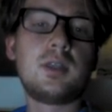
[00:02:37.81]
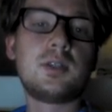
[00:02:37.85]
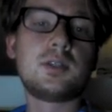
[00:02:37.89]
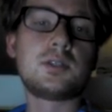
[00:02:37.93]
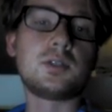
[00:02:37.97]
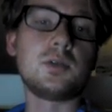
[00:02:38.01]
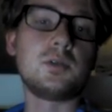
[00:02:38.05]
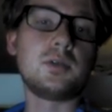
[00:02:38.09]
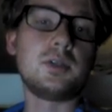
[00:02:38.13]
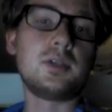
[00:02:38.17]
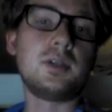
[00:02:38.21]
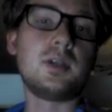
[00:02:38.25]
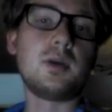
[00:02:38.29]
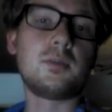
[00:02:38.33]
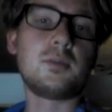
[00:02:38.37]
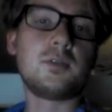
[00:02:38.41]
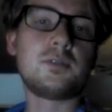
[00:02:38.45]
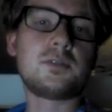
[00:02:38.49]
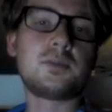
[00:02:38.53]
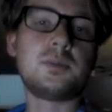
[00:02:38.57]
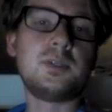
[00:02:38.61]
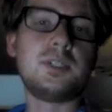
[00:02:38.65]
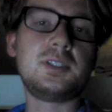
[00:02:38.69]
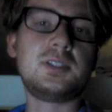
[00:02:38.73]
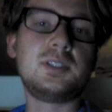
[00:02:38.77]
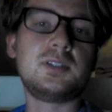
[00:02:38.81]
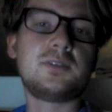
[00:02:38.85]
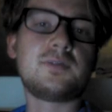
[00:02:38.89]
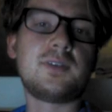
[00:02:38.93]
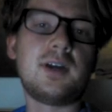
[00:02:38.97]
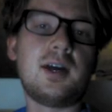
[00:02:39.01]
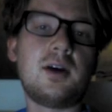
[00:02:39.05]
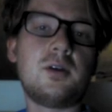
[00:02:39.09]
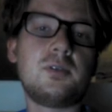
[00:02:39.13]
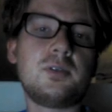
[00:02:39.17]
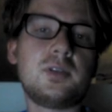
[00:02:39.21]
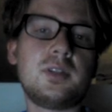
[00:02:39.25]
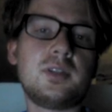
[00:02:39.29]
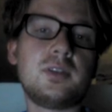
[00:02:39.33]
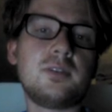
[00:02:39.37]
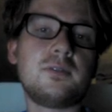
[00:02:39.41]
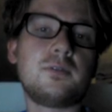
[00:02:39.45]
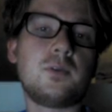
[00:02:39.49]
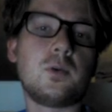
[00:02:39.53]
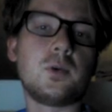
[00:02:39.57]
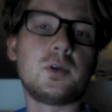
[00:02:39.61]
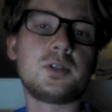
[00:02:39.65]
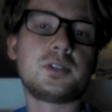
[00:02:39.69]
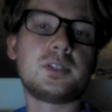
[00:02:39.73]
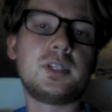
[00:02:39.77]
so the number of species found in the
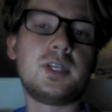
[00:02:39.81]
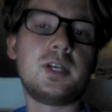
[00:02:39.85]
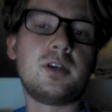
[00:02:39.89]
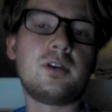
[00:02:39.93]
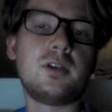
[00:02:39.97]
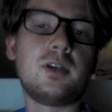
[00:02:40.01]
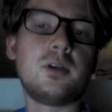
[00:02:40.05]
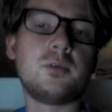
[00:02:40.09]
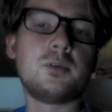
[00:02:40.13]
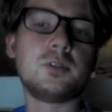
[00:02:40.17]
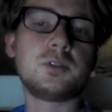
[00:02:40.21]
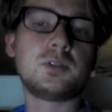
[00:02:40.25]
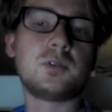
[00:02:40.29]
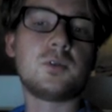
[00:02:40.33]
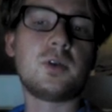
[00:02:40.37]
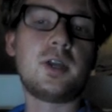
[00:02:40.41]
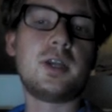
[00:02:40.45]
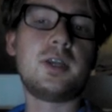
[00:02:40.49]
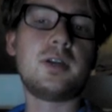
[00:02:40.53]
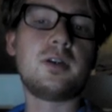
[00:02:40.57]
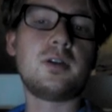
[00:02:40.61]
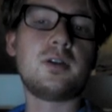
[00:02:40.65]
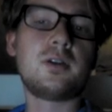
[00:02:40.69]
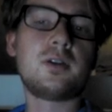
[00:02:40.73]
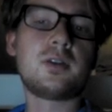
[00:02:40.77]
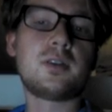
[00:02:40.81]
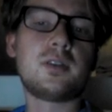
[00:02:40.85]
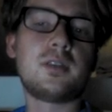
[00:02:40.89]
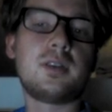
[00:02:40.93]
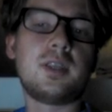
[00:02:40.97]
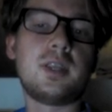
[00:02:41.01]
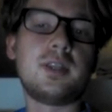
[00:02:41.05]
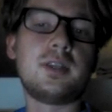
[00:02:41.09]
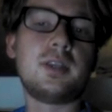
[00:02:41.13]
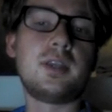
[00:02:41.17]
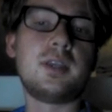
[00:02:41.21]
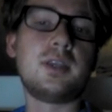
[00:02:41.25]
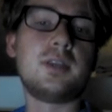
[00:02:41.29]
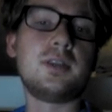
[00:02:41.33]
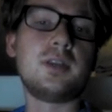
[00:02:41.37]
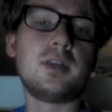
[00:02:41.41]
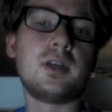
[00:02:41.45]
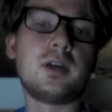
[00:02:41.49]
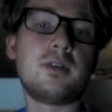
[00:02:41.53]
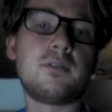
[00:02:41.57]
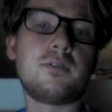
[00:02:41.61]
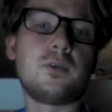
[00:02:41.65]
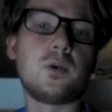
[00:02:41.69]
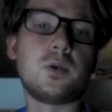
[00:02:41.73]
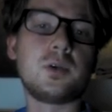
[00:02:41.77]
forested area was greater than in the
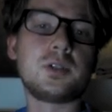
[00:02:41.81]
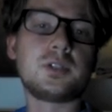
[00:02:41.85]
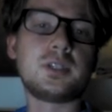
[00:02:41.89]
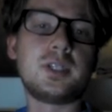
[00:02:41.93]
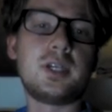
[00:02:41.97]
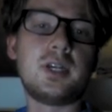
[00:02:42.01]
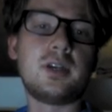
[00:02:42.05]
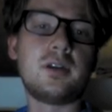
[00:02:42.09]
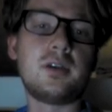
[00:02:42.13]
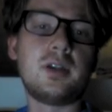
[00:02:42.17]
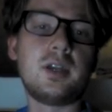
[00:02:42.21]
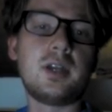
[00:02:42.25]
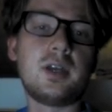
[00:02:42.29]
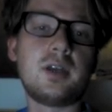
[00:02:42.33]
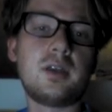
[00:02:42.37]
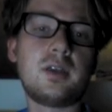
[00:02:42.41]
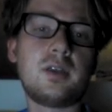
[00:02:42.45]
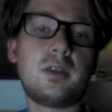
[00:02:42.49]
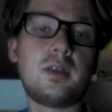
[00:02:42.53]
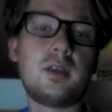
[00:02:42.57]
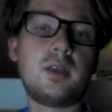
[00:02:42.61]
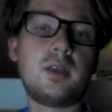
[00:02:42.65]
unforested area.